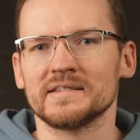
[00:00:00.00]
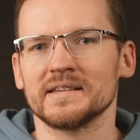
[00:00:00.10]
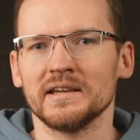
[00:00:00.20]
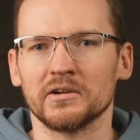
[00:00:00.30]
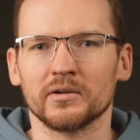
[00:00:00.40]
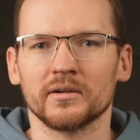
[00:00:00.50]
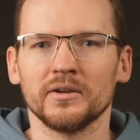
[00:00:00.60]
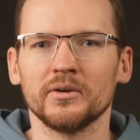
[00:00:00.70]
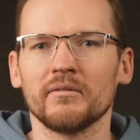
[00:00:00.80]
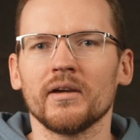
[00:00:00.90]
here.
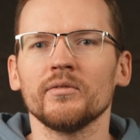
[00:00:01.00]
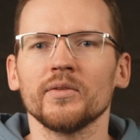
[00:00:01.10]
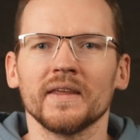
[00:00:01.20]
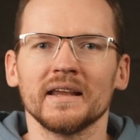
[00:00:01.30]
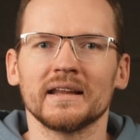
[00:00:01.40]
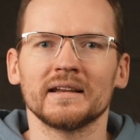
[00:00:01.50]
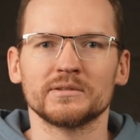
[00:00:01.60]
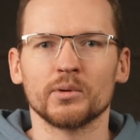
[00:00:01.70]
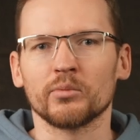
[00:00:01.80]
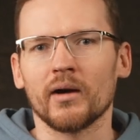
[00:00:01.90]
You have everything that
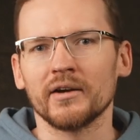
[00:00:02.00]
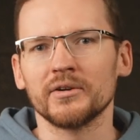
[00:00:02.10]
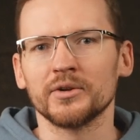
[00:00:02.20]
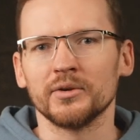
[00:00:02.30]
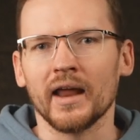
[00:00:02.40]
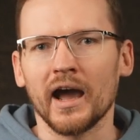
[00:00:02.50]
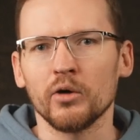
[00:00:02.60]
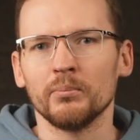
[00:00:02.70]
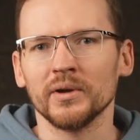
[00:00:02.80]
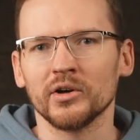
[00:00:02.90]
is required to
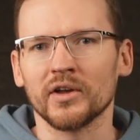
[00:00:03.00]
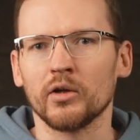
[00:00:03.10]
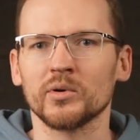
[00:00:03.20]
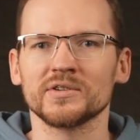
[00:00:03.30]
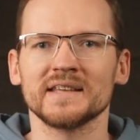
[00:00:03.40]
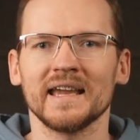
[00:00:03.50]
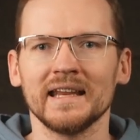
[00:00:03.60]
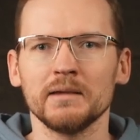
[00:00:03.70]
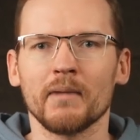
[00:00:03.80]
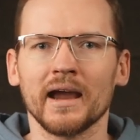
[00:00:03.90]
now build almost
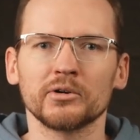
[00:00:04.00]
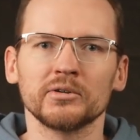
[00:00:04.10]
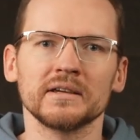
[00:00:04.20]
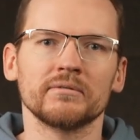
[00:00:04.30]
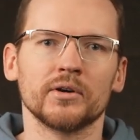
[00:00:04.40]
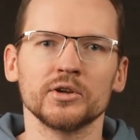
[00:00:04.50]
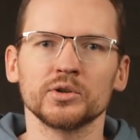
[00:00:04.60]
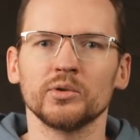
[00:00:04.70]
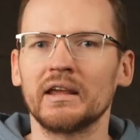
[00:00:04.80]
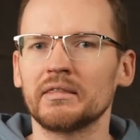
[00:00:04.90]
any MikroTik
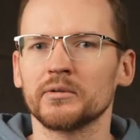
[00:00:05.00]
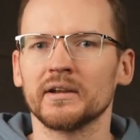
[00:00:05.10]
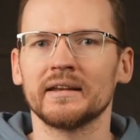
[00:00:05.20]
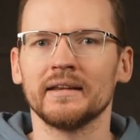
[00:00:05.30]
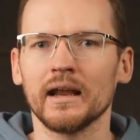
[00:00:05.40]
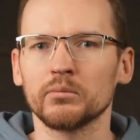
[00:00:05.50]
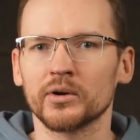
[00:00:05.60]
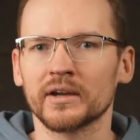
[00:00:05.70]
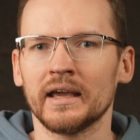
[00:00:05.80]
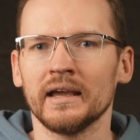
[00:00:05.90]
virtual Ethernet
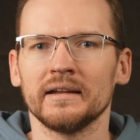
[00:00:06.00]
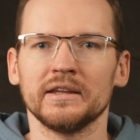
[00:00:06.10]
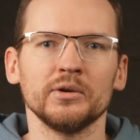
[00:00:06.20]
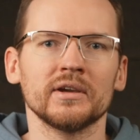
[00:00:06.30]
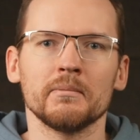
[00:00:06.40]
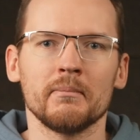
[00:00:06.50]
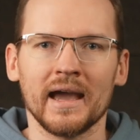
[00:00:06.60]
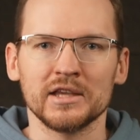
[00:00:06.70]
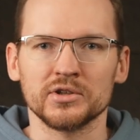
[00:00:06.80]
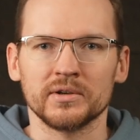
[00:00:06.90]
network that you can
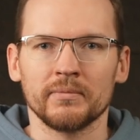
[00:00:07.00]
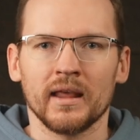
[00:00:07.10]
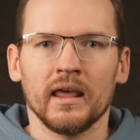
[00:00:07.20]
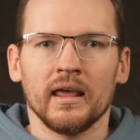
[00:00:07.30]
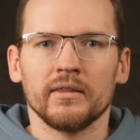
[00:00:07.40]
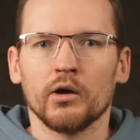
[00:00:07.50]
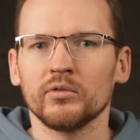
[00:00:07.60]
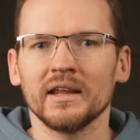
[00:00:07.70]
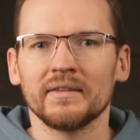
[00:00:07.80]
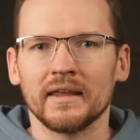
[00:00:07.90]
imagine. The
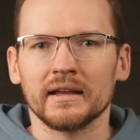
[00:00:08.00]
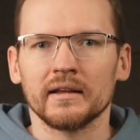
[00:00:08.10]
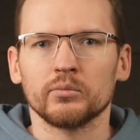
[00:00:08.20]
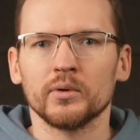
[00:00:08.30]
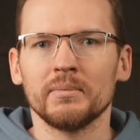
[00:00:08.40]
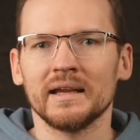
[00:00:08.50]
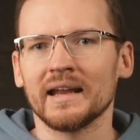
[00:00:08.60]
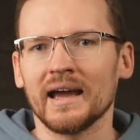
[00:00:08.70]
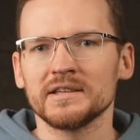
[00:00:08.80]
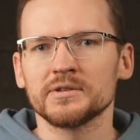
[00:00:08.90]
only thing that would be
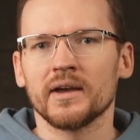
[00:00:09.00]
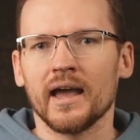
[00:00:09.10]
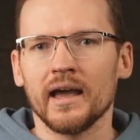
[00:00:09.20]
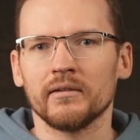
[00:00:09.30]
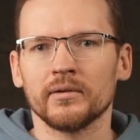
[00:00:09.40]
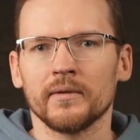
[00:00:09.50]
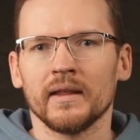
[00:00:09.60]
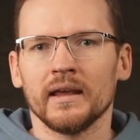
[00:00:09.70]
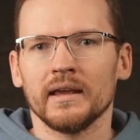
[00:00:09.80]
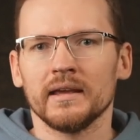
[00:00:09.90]
nice to have
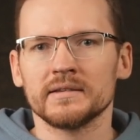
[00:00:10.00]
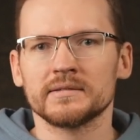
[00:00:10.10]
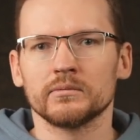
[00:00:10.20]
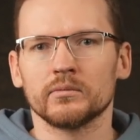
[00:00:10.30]
is